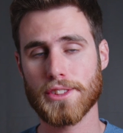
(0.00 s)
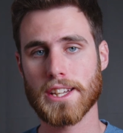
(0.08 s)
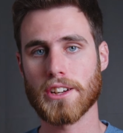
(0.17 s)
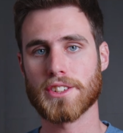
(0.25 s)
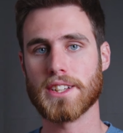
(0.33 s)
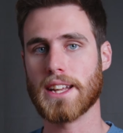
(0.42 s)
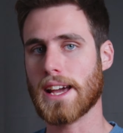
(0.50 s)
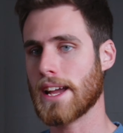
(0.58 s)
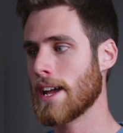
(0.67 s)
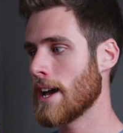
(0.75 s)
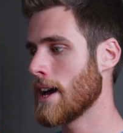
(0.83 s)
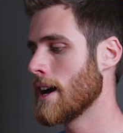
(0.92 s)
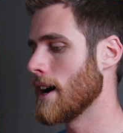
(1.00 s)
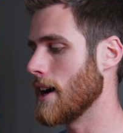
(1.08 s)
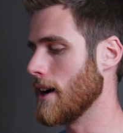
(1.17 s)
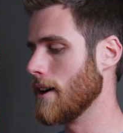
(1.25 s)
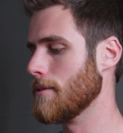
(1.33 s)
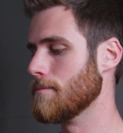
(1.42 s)
there today,
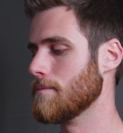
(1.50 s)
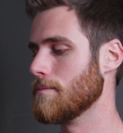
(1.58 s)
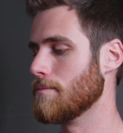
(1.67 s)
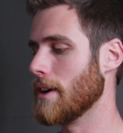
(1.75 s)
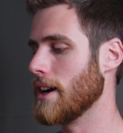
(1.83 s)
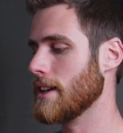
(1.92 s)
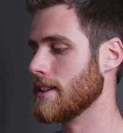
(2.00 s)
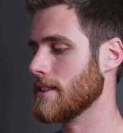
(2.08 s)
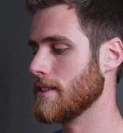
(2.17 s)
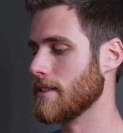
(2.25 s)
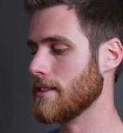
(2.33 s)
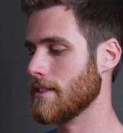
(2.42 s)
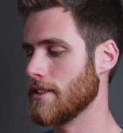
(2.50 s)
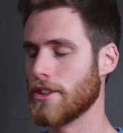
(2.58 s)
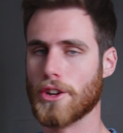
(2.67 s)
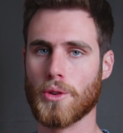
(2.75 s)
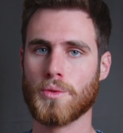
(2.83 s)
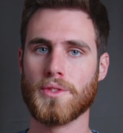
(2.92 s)
but you
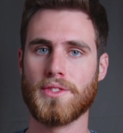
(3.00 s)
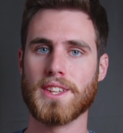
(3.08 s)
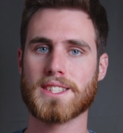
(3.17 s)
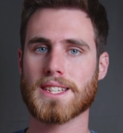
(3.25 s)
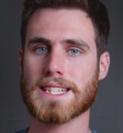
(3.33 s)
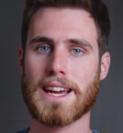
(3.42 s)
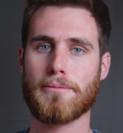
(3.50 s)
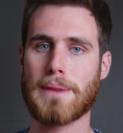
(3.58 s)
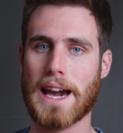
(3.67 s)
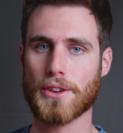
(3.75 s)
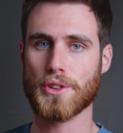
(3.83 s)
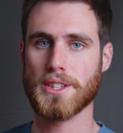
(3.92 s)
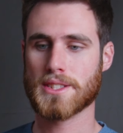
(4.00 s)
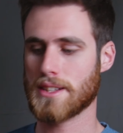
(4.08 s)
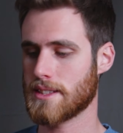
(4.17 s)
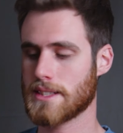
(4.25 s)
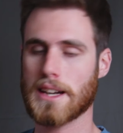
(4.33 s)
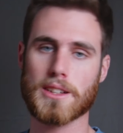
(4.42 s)
know, this doesn't have batteries.
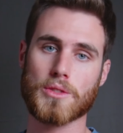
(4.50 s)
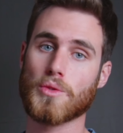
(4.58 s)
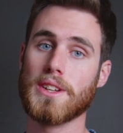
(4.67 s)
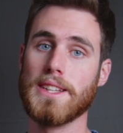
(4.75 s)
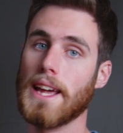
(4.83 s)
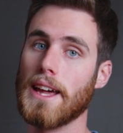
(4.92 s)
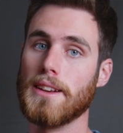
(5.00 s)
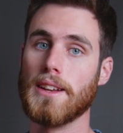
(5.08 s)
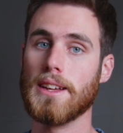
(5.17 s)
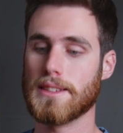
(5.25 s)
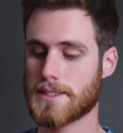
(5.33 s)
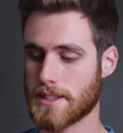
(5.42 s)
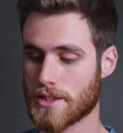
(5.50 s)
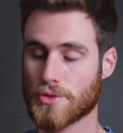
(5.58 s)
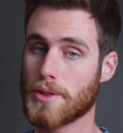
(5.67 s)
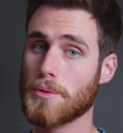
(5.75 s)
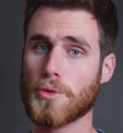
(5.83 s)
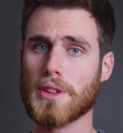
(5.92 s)
It's not gonna run dead. It's
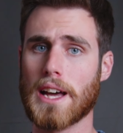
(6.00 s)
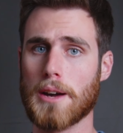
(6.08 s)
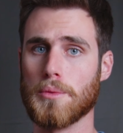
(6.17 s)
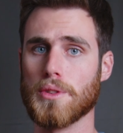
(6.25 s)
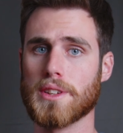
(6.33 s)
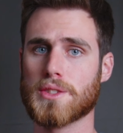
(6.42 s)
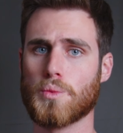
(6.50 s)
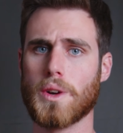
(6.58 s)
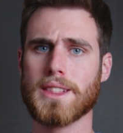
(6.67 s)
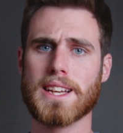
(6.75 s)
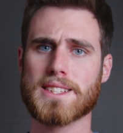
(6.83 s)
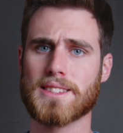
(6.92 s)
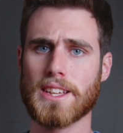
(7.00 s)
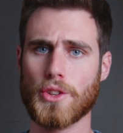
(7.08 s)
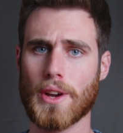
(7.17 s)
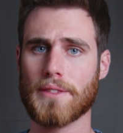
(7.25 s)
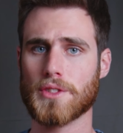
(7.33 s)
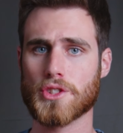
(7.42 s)
extremely reliable. It's one less thing
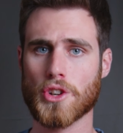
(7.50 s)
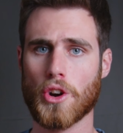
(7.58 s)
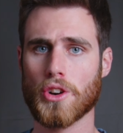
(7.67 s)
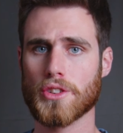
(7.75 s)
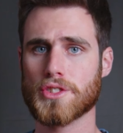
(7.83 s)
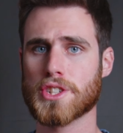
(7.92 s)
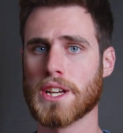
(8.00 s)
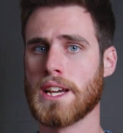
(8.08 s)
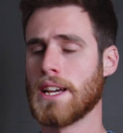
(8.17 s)
you have to charge.